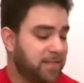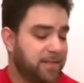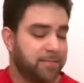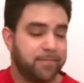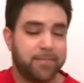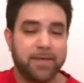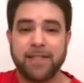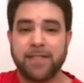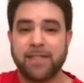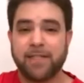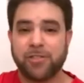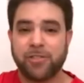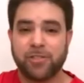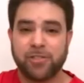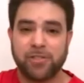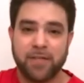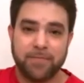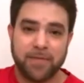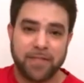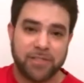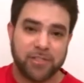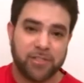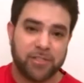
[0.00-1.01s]
diminished,
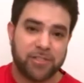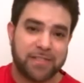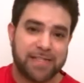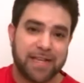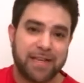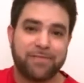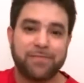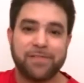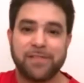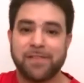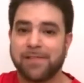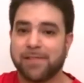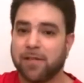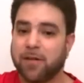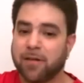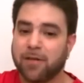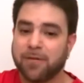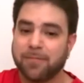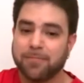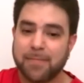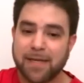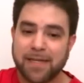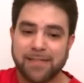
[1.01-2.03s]
diminished 7s,
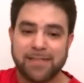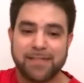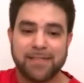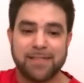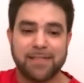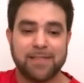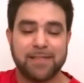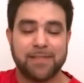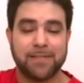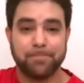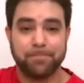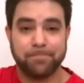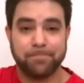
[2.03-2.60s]
augmented,